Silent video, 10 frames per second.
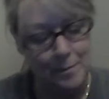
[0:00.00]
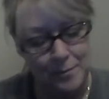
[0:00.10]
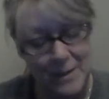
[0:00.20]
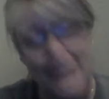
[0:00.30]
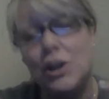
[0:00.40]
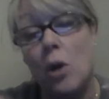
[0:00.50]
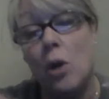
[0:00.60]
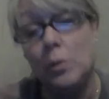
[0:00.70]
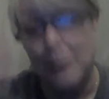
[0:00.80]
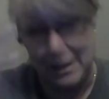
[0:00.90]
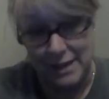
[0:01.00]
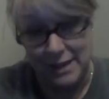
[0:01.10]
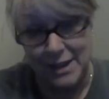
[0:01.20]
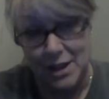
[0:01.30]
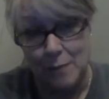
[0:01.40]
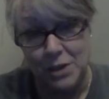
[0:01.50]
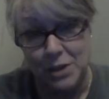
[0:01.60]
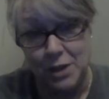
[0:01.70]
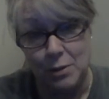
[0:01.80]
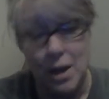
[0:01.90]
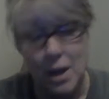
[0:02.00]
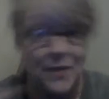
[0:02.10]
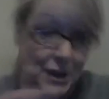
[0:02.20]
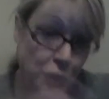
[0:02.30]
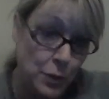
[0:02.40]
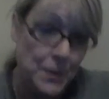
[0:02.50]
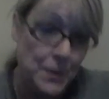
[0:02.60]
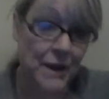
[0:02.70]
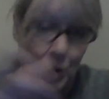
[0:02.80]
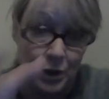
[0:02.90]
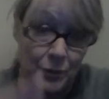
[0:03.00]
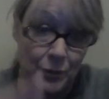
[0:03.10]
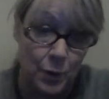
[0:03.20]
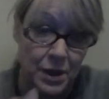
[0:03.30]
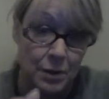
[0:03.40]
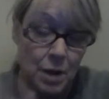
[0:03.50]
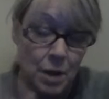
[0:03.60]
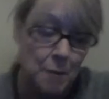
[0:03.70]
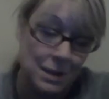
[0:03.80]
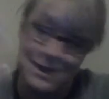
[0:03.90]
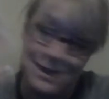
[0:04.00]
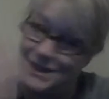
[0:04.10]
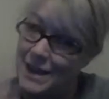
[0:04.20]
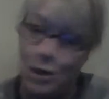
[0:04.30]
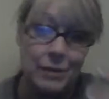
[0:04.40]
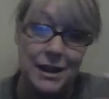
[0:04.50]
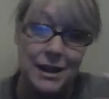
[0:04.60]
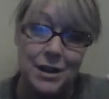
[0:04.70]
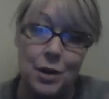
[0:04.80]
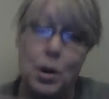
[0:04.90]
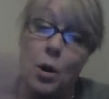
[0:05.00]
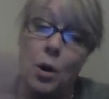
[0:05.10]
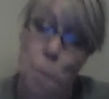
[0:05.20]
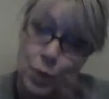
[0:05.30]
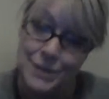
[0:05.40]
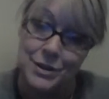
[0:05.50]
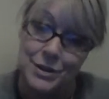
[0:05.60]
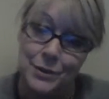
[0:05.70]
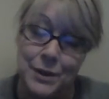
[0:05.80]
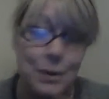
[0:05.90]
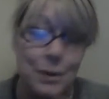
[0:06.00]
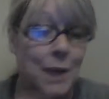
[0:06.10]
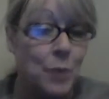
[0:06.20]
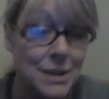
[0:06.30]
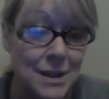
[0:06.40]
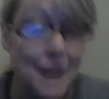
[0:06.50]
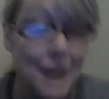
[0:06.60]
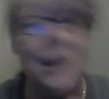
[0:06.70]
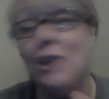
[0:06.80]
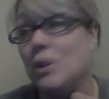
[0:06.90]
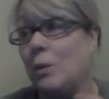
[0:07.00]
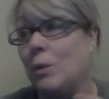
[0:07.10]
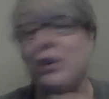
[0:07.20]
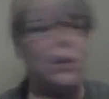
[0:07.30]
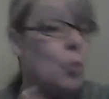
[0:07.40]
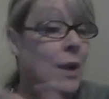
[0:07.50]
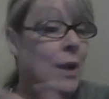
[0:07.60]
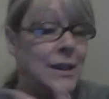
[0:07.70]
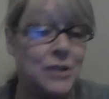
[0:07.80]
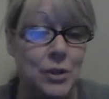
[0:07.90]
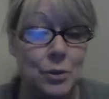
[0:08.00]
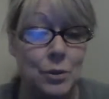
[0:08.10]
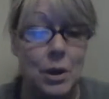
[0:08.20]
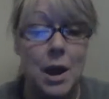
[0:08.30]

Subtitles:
they don't let things come to you that you think are good for you because they already know what's good for you and what's not. So when you're wanting to